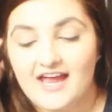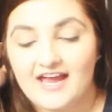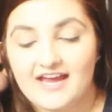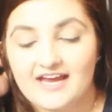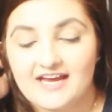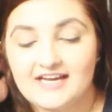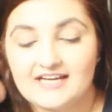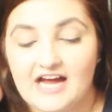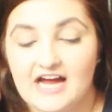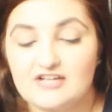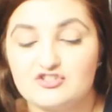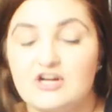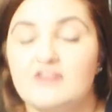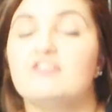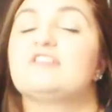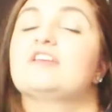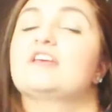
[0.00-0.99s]
And I
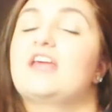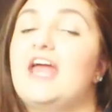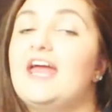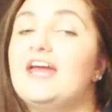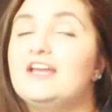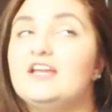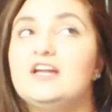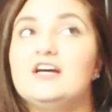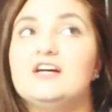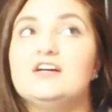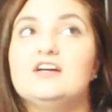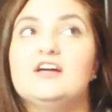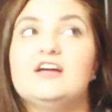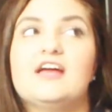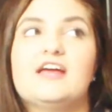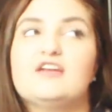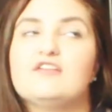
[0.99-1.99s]
traveled to Canada,
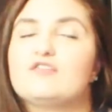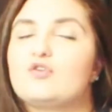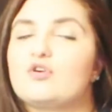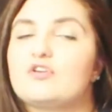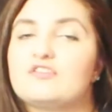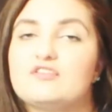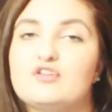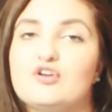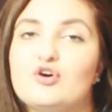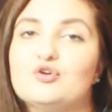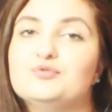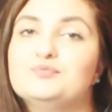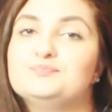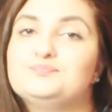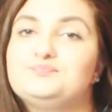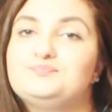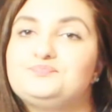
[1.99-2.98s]
and of course, you know,
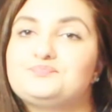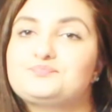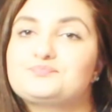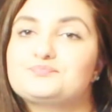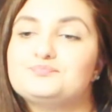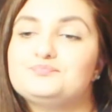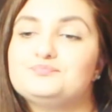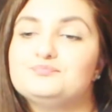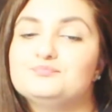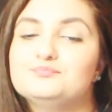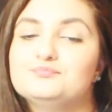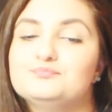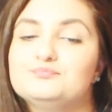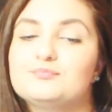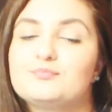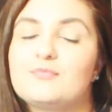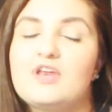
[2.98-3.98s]

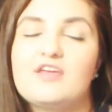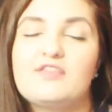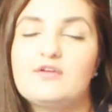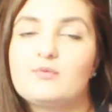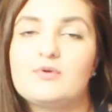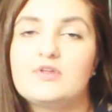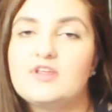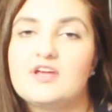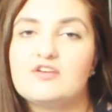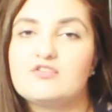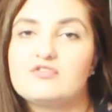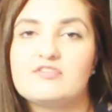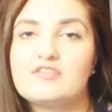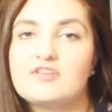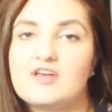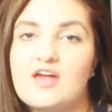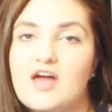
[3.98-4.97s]
nothing really
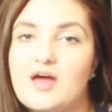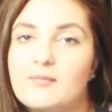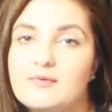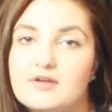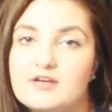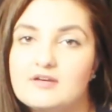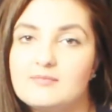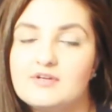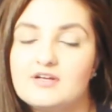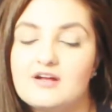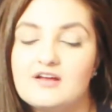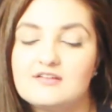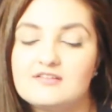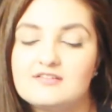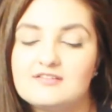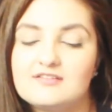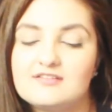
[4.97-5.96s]
interesting happened
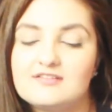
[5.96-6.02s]
because